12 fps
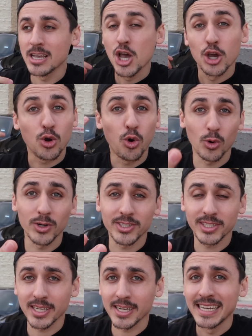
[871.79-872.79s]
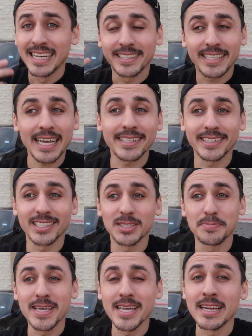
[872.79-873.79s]
Corsa, Texas
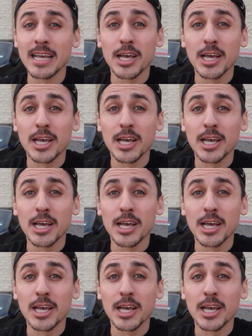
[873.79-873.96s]
Speed.